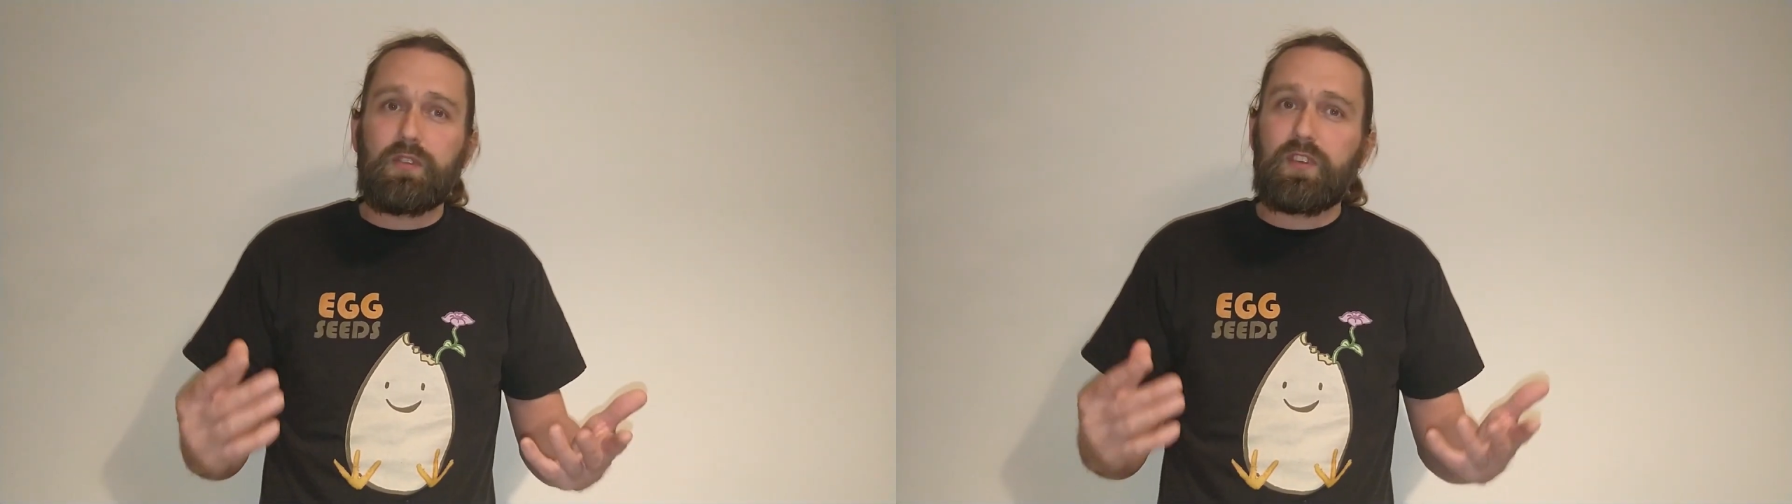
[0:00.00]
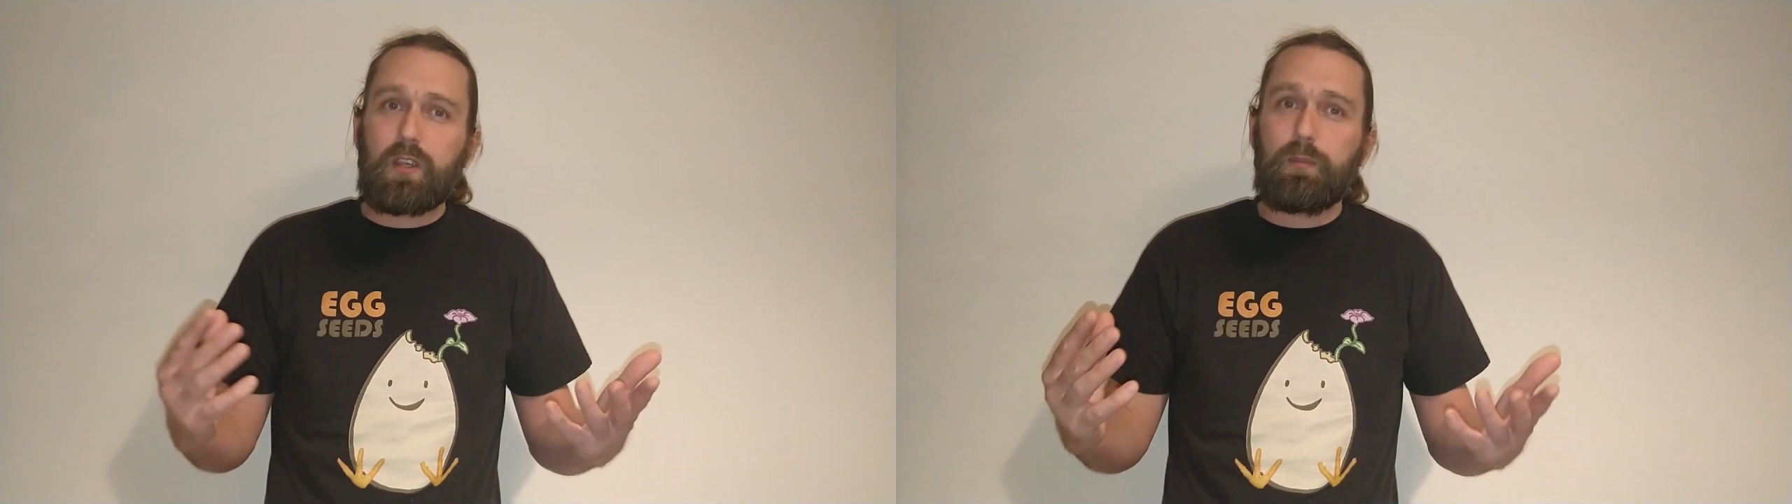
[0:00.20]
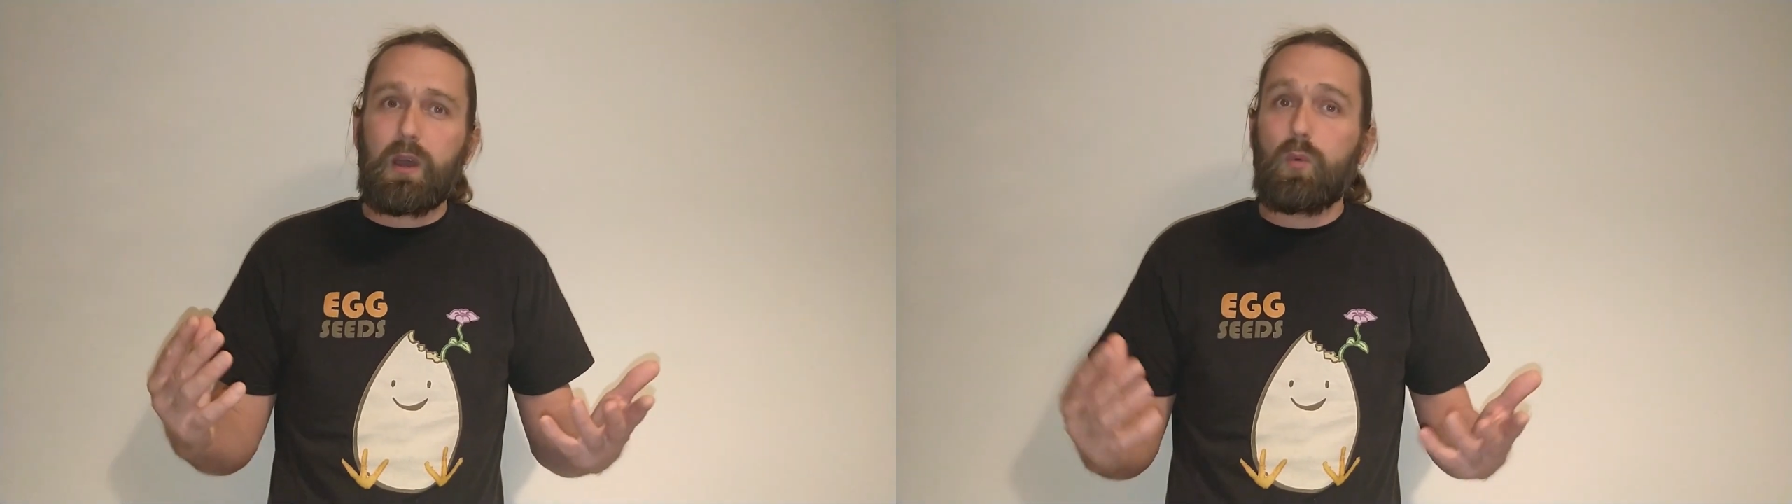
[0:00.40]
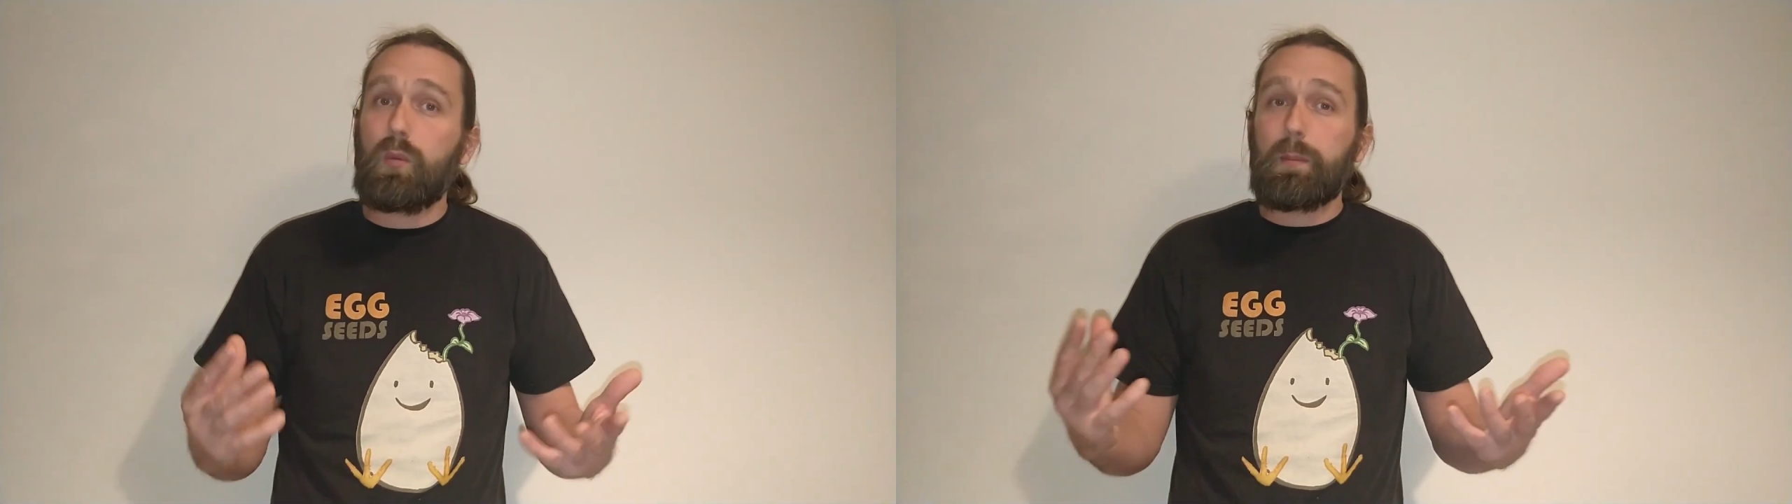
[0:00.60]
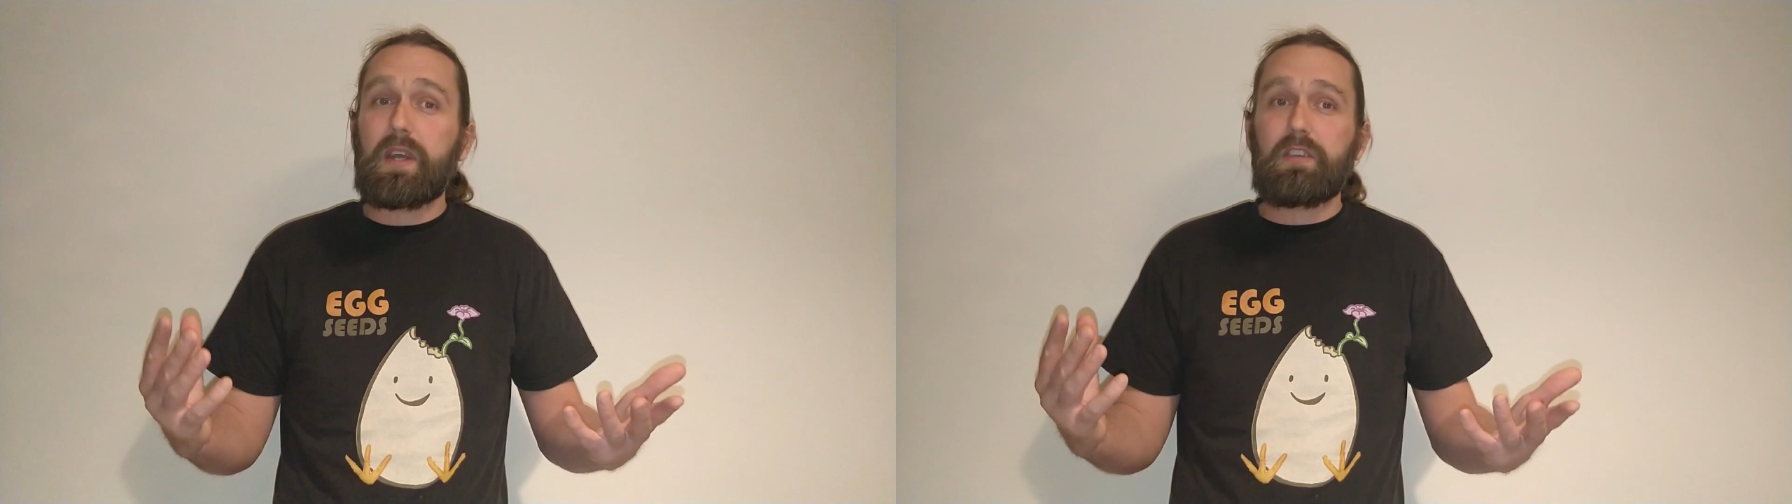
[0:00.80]
think about what
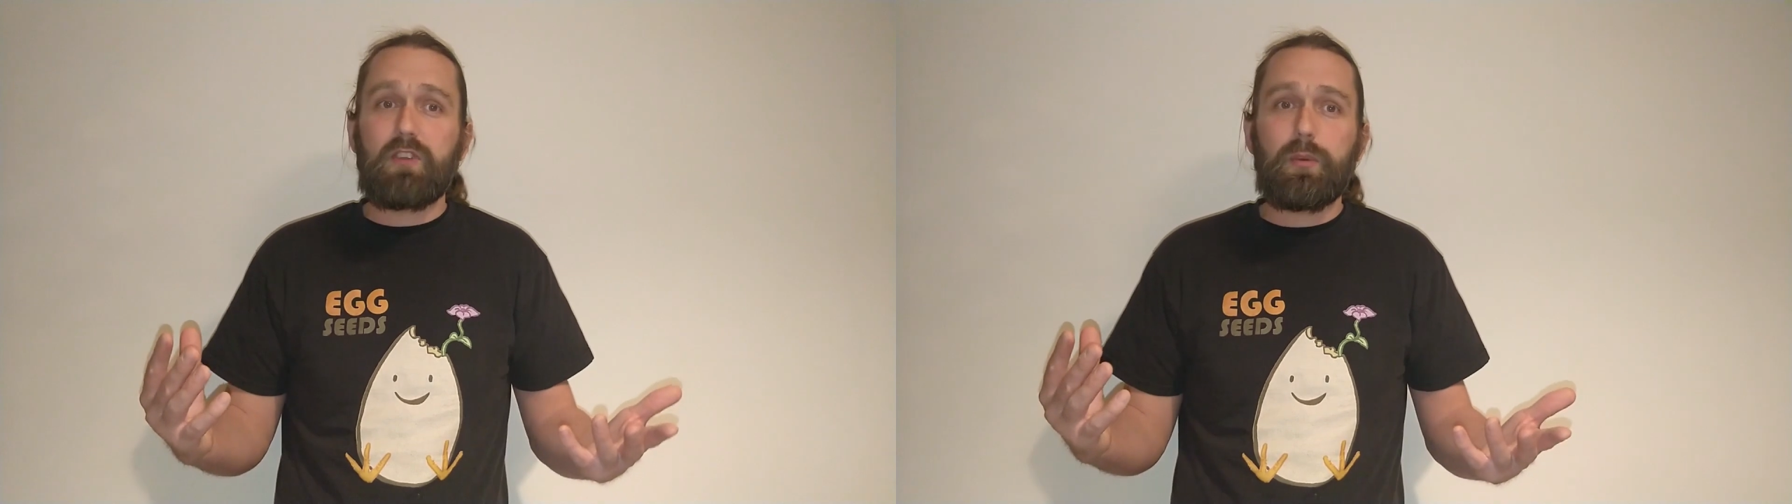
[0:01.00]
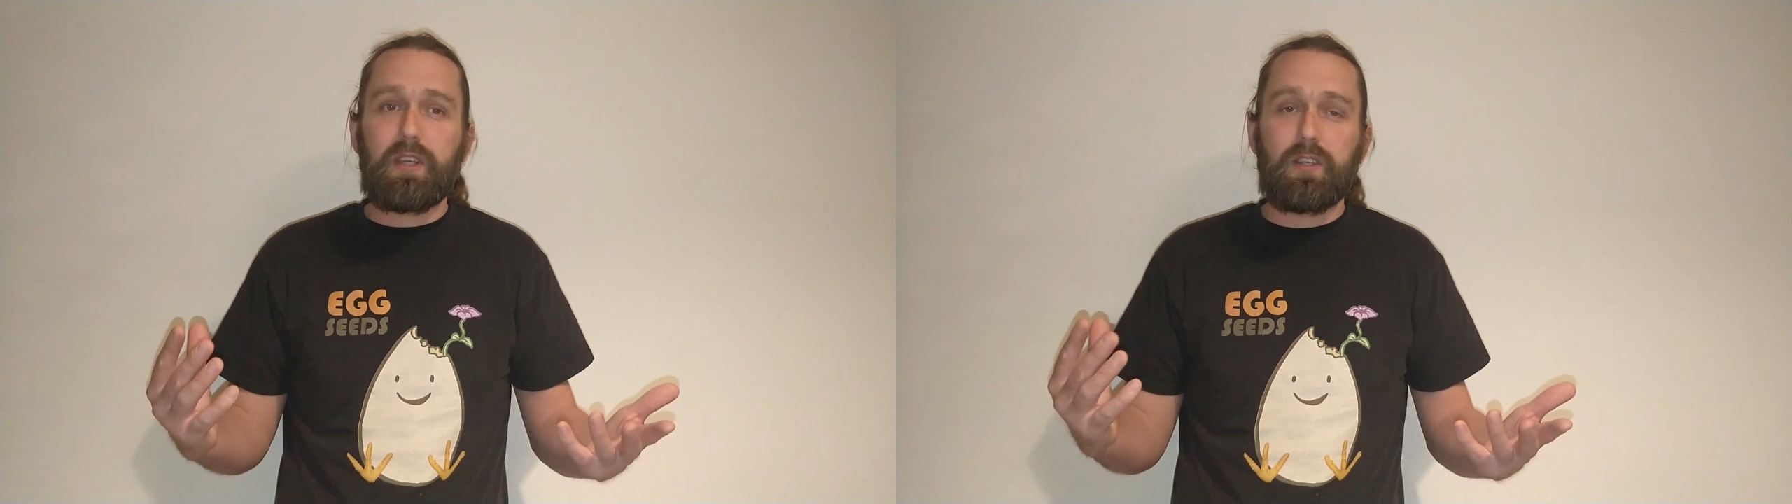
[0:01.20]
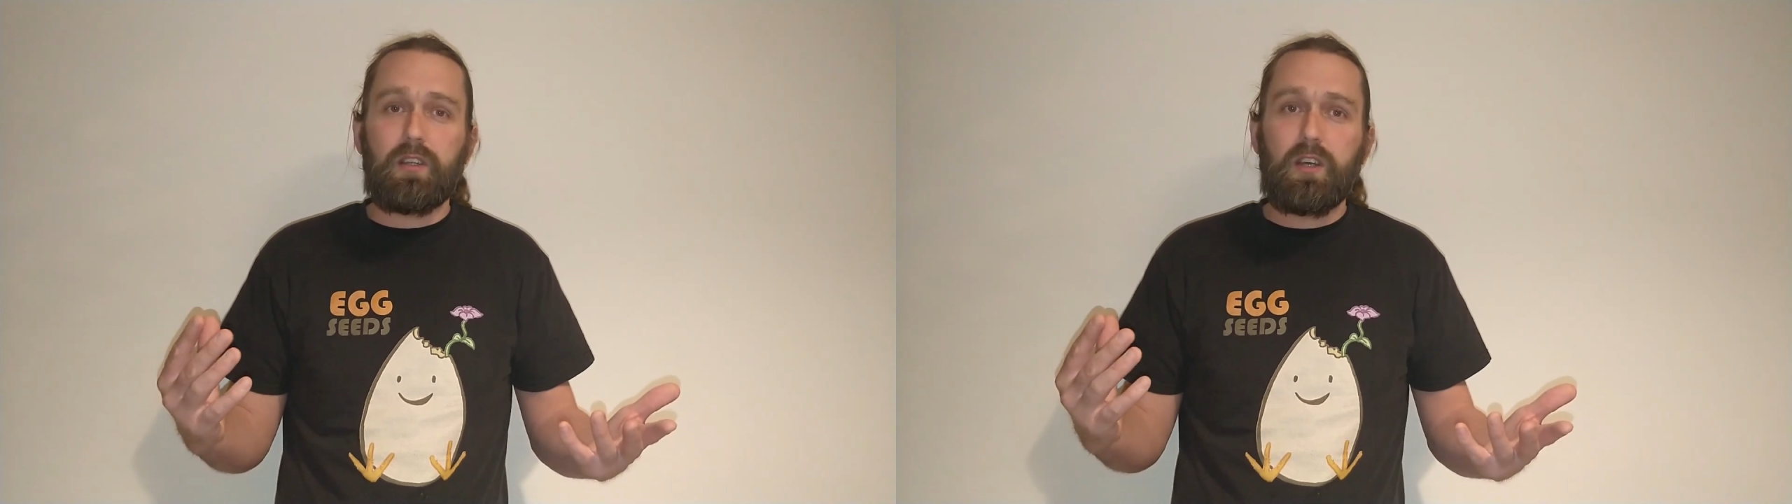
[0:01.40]
we might grow it in,